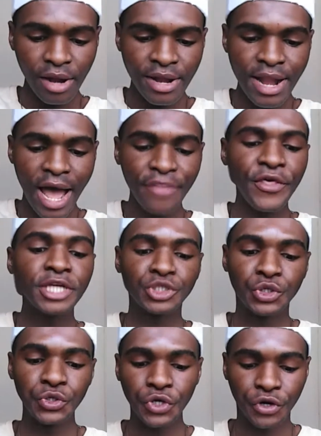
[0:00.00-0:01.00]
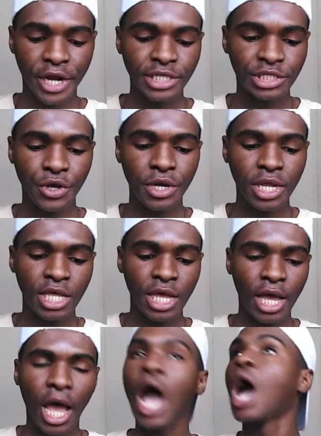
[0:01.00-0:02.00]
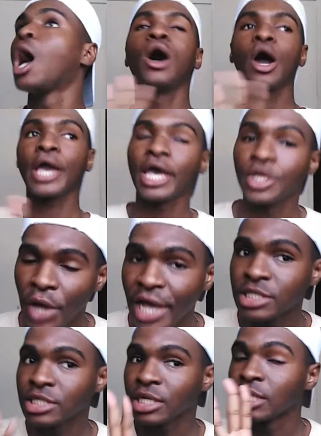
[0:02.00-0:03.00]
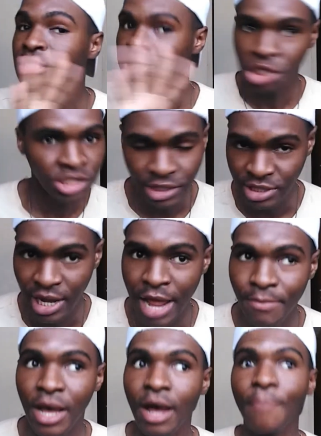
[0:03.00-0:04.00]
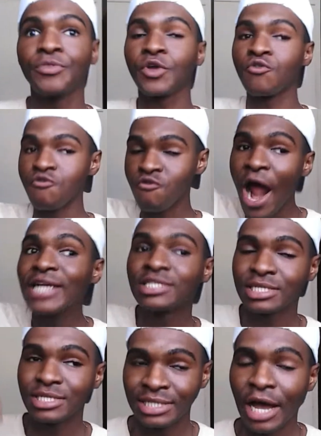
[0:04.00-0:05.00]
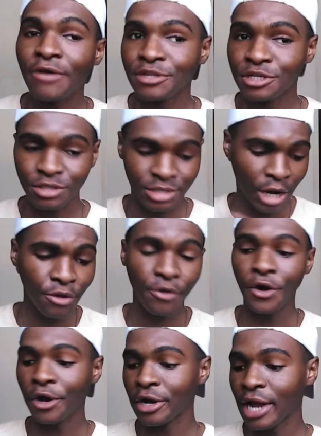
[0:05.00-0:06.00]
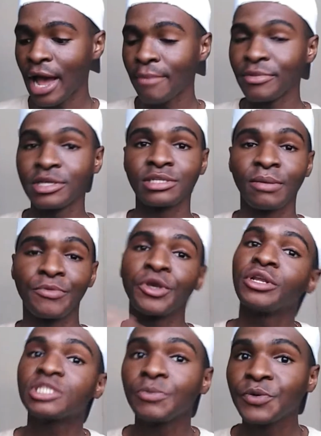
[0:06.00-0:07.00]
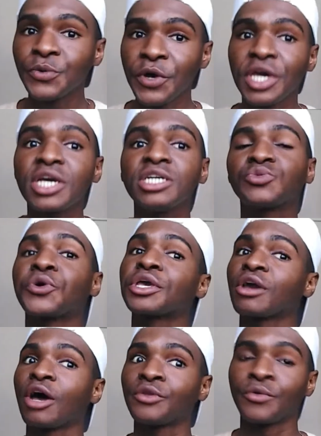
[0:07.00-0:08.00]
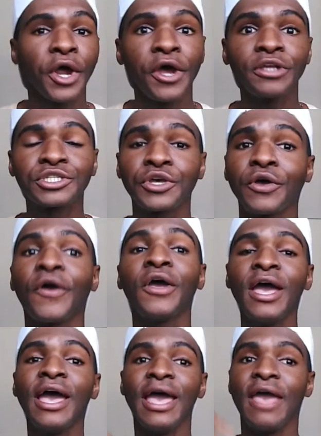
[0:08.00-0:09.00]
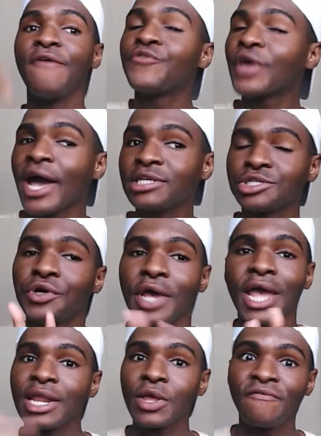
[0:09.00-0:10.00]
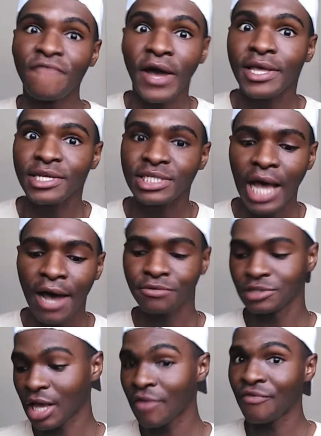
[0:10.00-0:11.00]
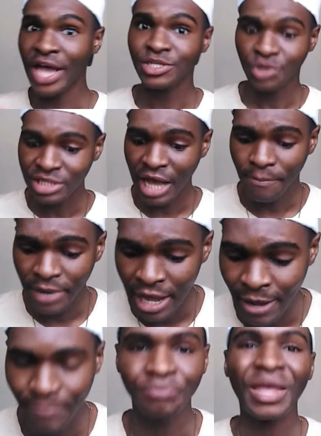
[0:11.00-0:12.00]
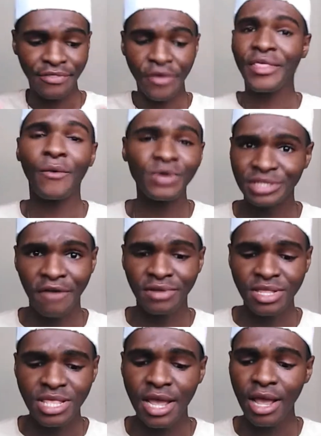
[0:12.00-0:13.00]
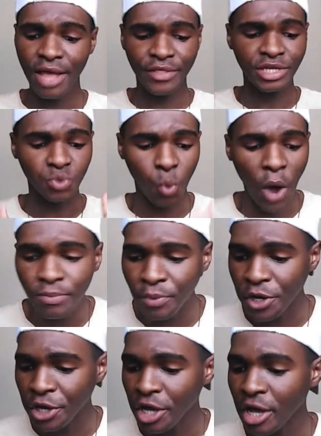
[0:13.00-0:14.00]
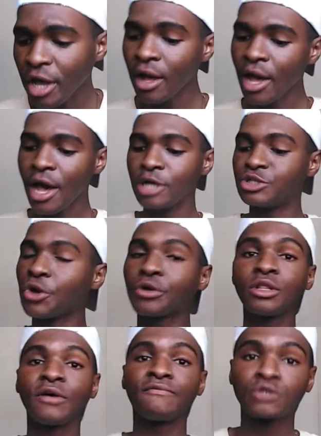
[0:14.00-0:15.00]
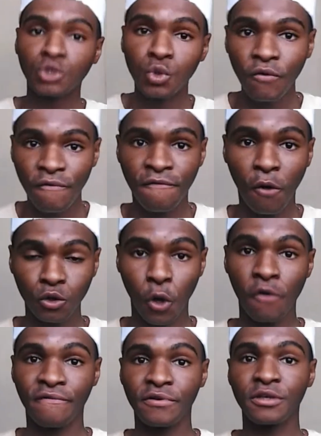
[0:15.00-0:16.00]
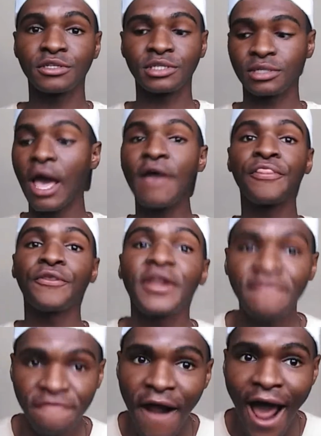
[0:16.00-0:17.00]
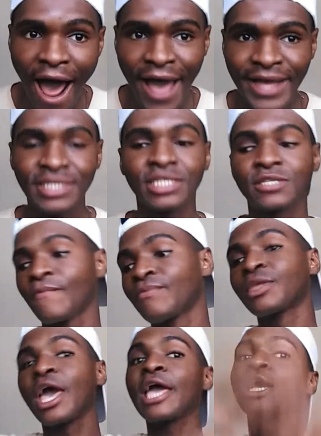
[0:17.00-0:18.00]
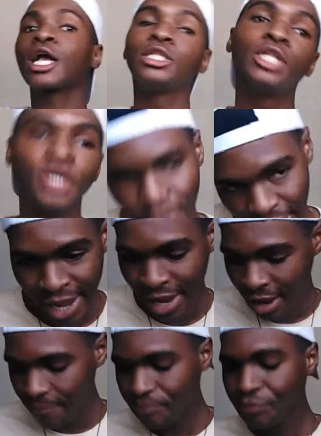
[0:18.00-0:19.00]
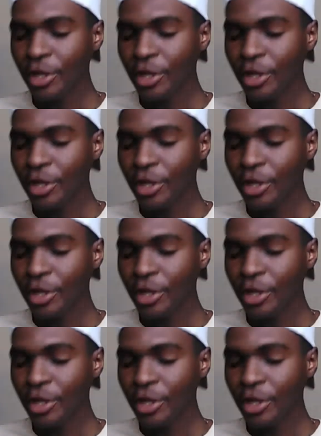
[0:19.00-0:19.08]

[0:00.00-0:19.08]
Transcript: Nothing too crazy or anything. Okay, you guys, just disclaimer, right down the road, there's some municipal workers working on the road, so if you guys hear any funky sounds, that's what's happening. I think that was everything. There's one burger, a total of two fold overs, three fries, including